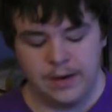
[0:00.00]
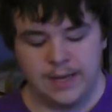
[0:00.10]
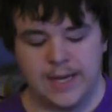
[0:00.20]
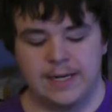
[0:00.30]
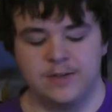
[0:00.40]

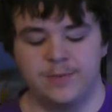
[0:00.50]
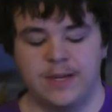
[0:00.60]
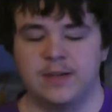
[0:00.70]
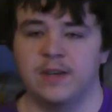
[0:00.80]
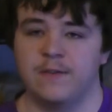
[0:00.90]
That is
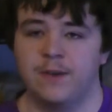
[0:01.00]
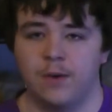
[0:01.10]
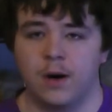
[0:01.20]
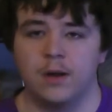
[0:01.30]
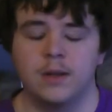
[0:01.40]
because if you
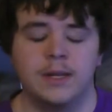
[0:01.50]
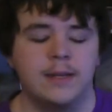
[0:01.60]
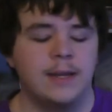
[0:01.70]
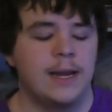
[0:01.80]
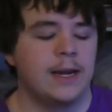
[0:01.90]
are looking
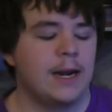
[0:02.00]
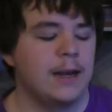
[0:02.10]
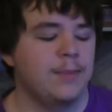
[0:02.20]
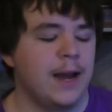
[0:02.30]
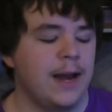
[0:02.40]
to get an
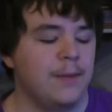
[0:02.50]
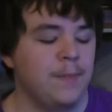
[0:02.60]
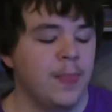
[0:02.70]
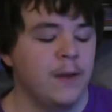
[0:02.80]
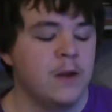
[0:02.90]
iPad,
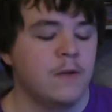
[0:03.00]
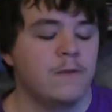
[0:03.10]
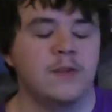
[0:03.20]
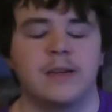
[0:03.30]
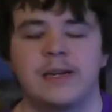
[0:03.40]

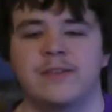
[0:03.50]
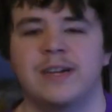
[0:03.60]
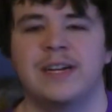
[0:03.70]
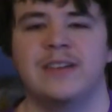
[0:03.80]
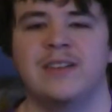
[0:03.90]
first thing I'll
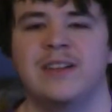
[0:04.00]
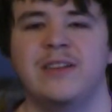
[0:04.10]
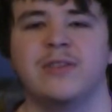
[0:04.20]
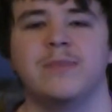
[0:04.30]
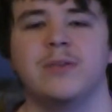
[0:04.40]
say is
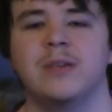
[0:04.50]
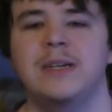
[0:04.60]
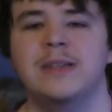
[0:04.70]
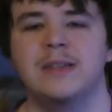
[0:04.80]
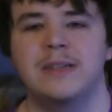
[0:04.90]
they're
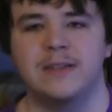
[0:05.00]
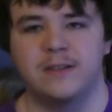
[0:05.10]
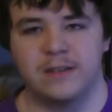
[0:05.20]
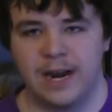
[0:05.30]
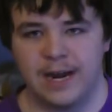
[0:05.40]
completely the
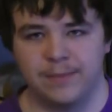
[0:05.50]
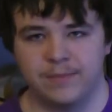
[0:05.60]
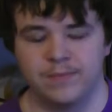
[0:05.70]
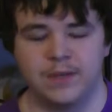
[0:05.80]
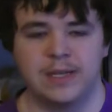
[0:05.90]
same
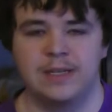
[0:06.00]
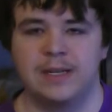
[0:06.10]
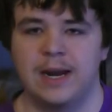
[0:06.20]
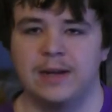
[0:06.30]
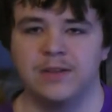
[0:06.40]

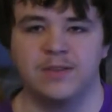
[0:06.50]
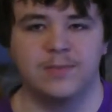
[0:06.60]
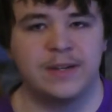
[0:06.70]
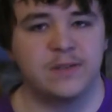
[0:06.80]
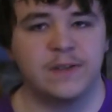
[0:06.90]
down to
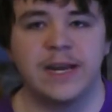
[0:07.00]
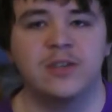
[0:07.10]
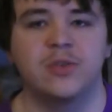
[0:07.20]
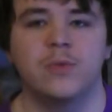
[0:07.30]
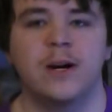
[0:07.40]

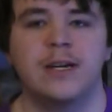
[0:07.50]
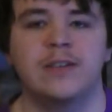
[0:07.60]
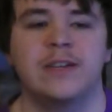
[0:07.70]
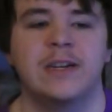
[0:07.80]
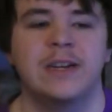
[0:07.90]
specification
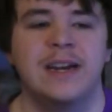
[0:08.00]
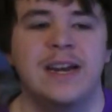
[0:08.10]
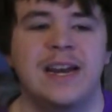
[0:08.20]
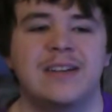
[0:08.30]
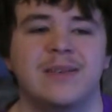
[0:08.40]
wise,
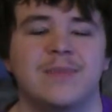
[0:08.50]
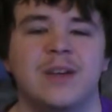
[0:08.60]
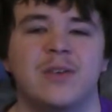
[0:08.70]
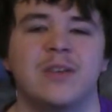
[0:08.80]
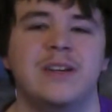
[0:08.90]
except the
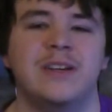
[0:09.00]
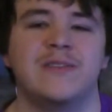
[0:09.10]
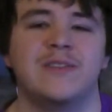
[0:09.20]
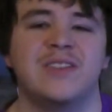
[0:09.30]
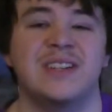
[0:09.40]
only
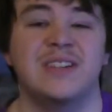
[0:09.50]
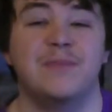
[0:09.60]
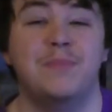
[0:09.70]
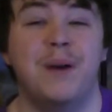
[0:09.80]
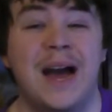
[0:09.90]
difference is
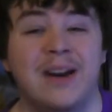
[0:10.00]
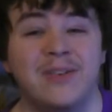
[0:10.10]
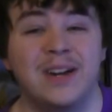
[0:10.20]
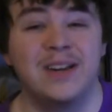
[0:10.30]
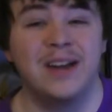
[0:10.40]

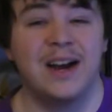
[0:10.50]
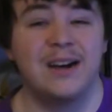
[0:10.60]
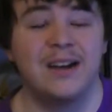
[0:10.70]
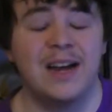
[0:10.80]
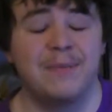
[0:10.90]
battery
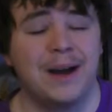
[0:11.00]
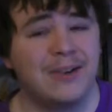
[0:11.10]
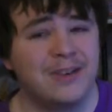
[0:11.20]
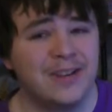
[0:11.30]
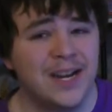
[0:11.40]

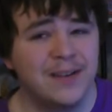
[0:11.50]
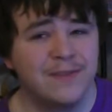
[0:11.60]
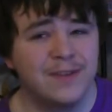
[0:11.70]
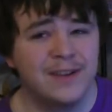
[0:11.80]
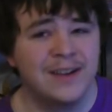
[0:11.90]

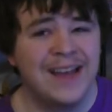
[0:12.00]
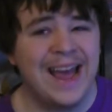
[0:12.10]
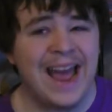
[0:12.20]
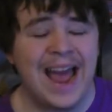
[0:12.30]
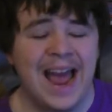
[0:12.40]
life
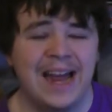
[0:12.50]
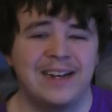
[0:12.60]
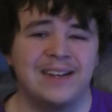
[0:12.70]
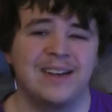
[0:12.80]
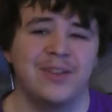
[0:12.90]

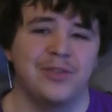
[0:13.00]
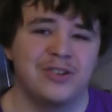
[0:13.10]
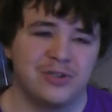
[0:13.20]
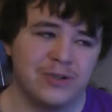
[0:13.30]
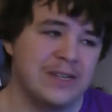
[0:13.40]
and the
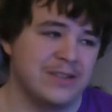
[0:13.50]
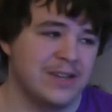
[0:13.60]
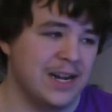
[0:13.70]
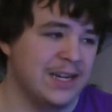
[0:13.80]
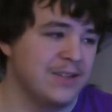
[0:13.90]
screen
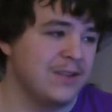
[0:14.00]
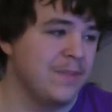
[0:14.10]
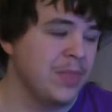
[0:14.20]
size.